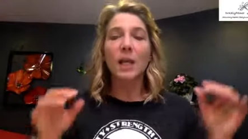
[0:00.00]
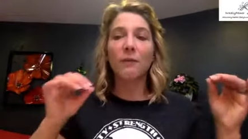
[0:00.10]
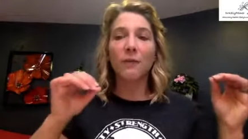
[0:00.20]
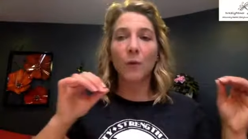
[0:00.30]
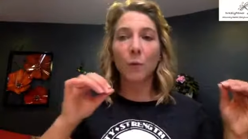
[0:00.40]

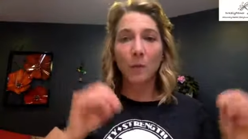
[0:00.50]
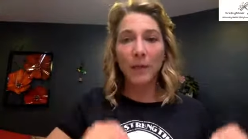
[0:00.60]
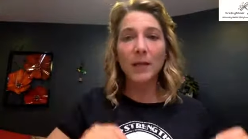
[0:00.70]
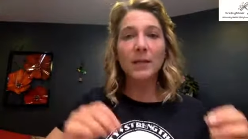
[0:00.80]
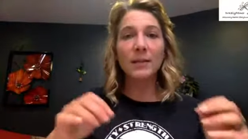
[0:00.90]
if a
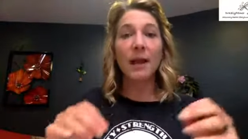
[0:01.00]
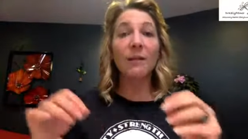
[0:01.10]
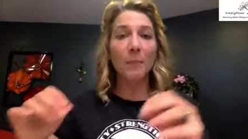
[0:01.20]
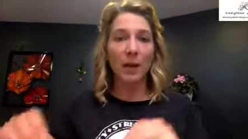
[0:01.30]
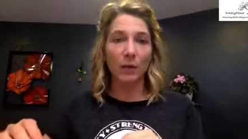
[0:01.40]
woman is
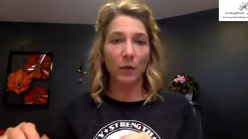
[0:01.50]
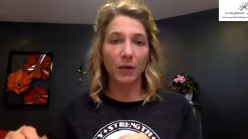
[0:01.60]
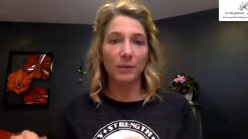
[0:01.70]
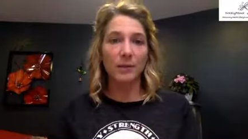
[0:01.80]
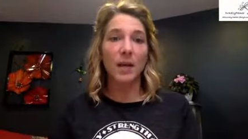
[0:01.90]
having
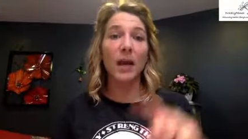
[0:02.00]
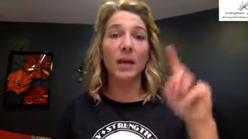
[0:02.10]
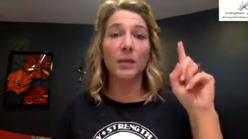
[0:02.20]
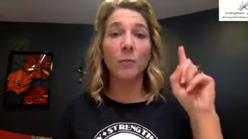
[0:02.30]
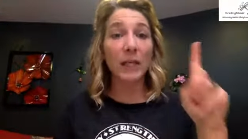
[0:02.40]
migraines
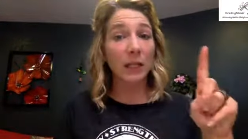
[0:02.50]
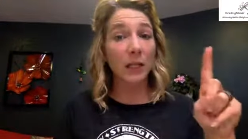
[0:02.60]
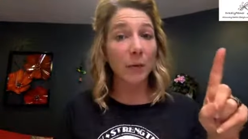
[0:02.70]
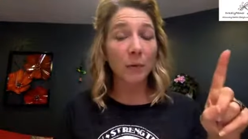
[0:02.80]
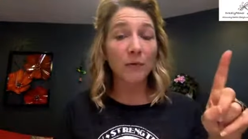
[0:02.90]
and we
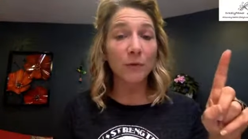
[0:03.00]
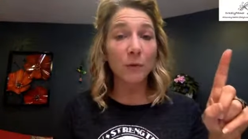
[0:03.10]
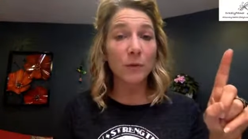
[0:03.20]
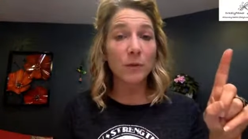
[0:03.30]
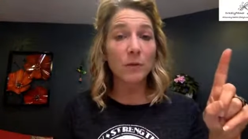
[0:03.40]
clean up her
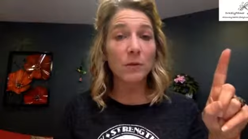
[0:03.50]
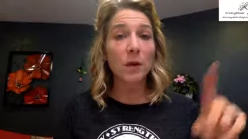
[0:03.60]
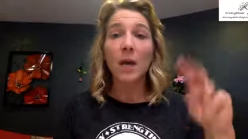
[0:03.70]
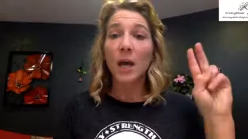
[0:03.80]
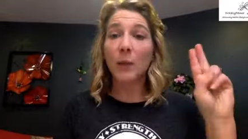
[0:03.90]
foods
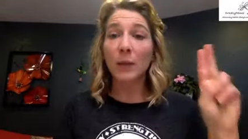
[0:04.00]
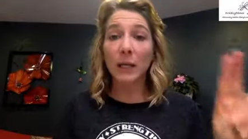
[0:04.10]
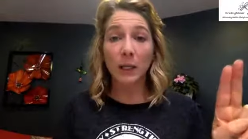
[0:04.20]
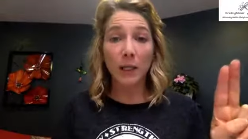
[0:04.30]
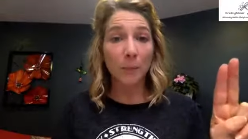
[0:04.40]
and we
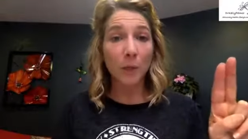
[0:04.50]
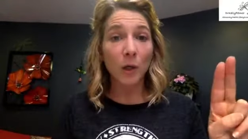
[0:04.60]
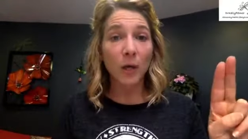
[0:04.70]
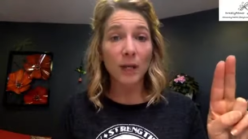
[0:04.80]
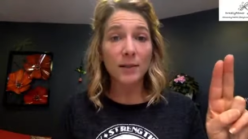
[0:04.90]
clean up
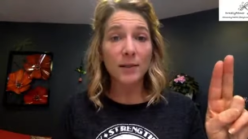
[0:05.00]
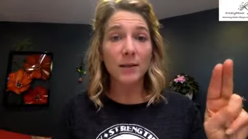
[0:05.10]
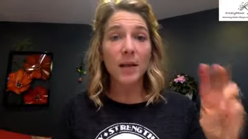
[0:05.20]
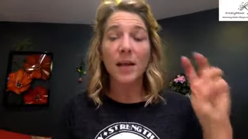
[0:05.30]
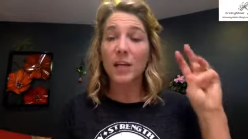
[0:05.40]
her
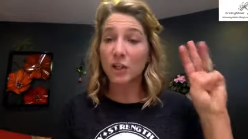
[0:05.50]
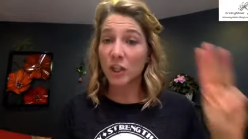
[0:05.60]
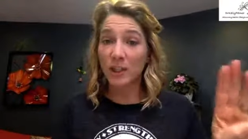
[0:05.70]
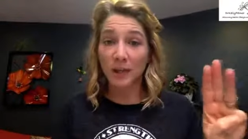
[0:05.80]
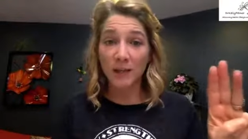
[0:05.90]
gut and
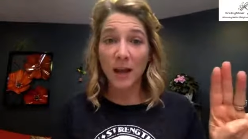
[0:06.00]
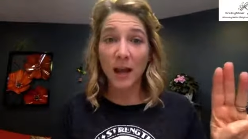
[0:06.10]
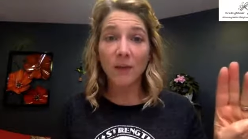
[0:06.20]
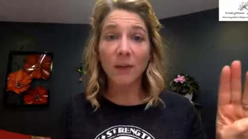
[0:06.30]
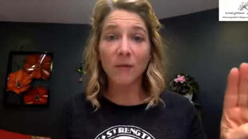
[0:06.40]
she doesn't
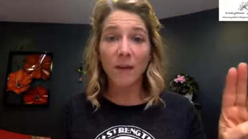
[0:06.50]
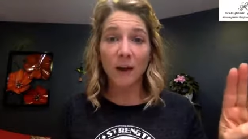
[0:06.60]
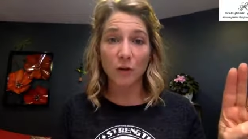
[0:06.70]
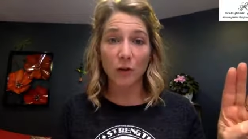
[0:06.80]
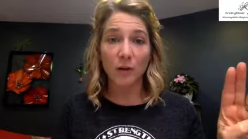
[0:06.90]
have an
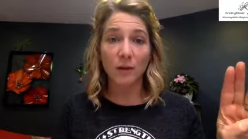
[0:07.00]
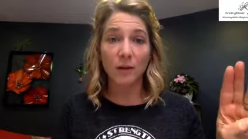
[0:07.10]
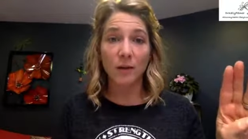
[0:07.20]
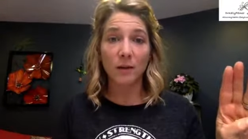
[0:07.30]
infection,